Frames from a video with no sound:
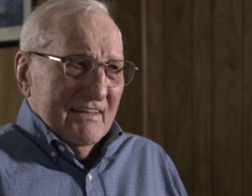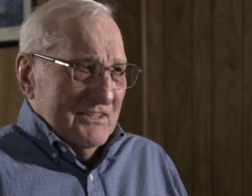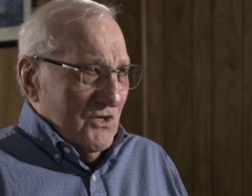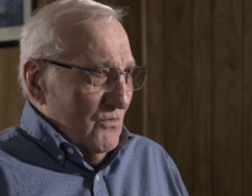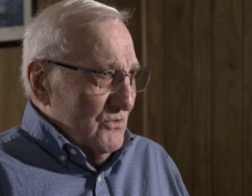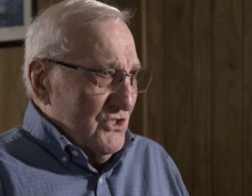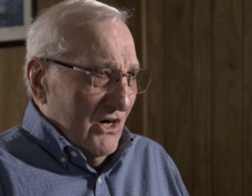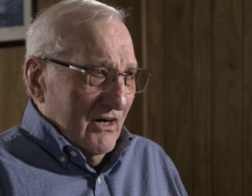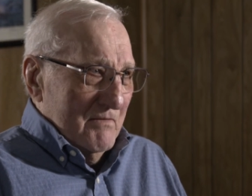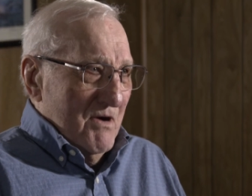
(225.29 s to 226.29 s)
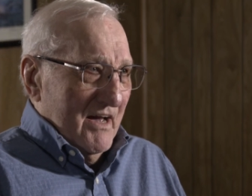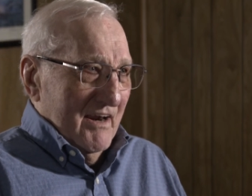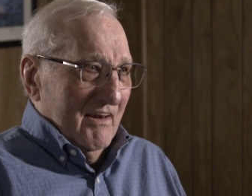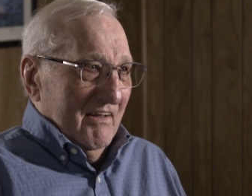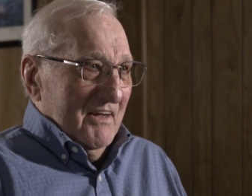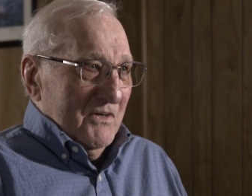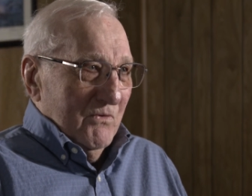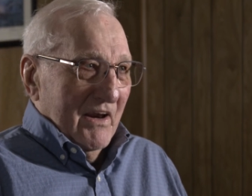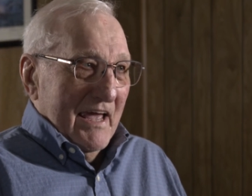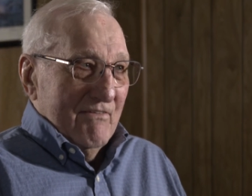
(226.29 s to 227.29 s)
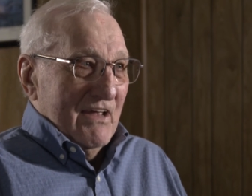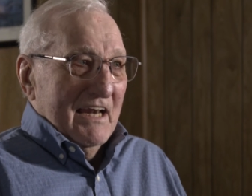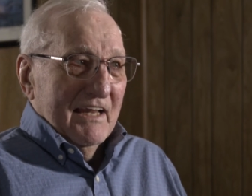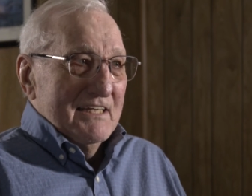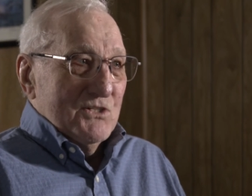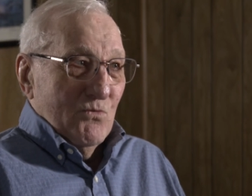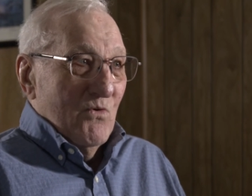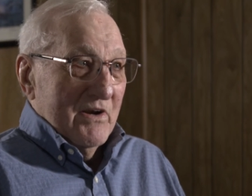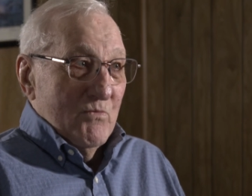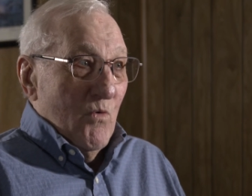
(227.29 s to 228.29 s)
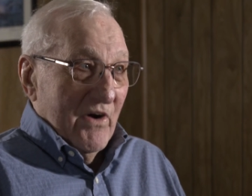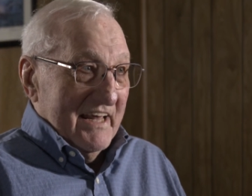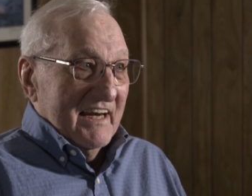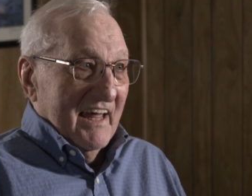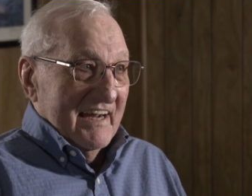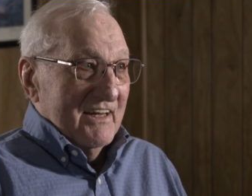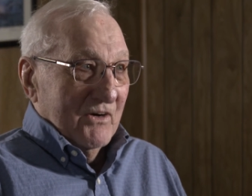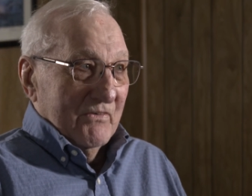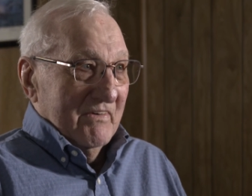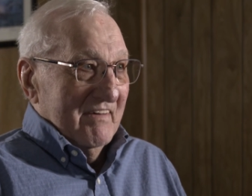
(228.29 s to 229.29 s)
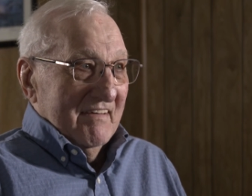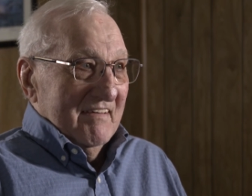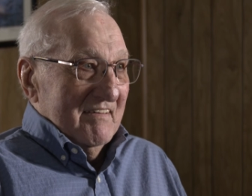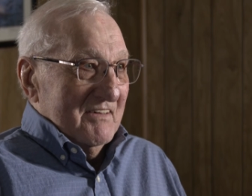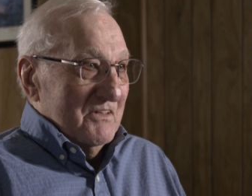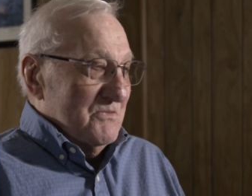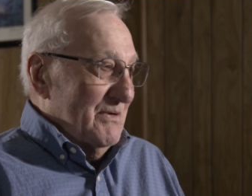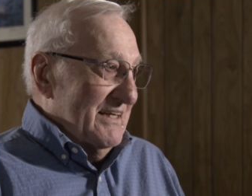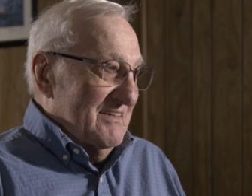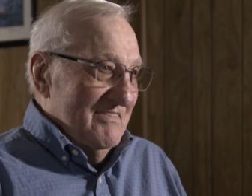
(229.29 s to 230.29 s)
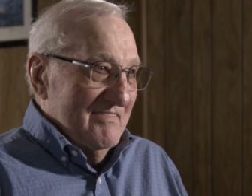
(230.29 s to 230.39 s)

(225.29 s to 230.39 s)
this old Charlie model will have at least one warning light on, because we